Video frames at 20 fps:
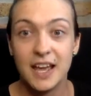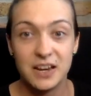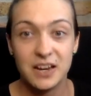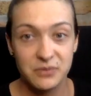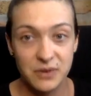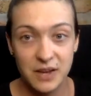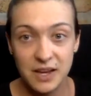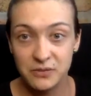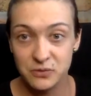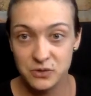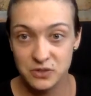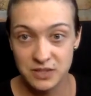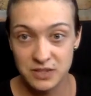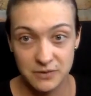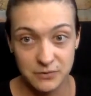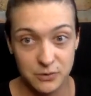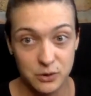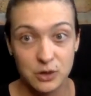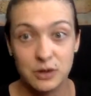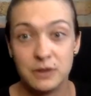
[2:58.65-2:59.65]
And if I have to
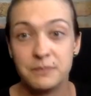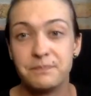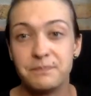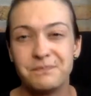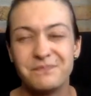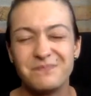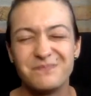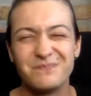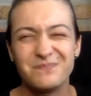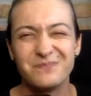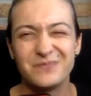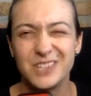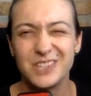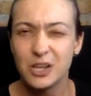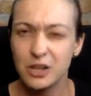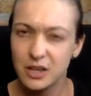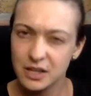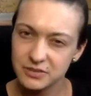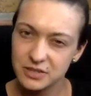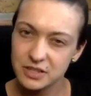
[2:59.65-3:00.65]
suffer,
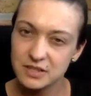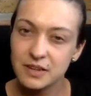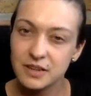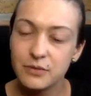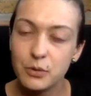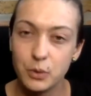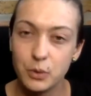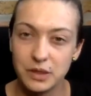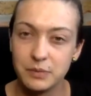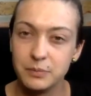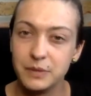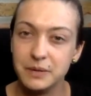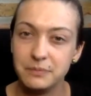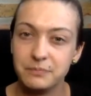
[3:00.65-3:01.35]
y'all have to suffer with